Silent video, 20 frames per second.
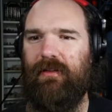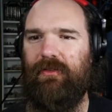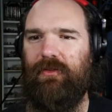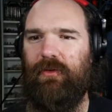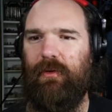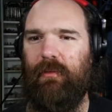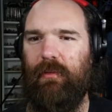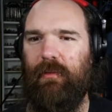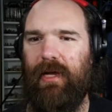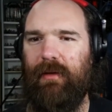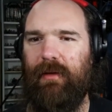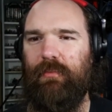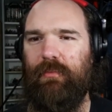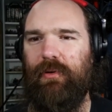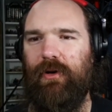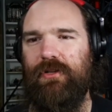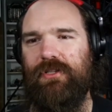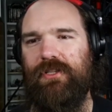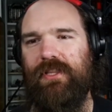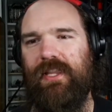
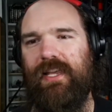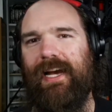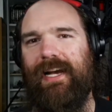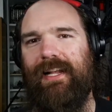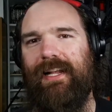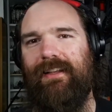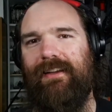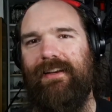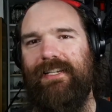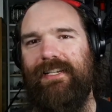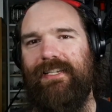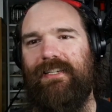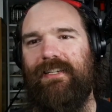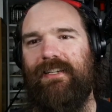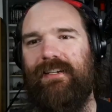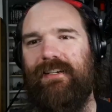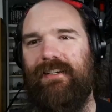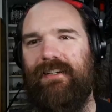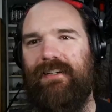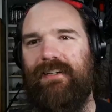emboss the Allied
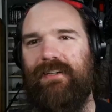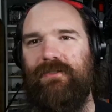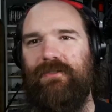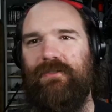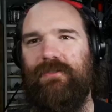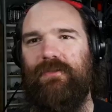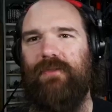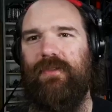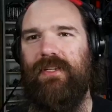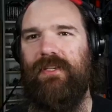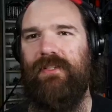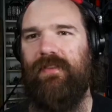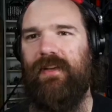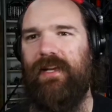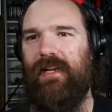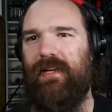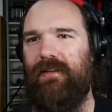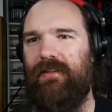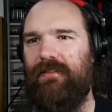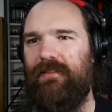star onto this
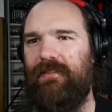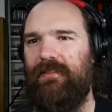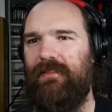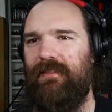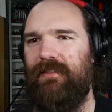vehicle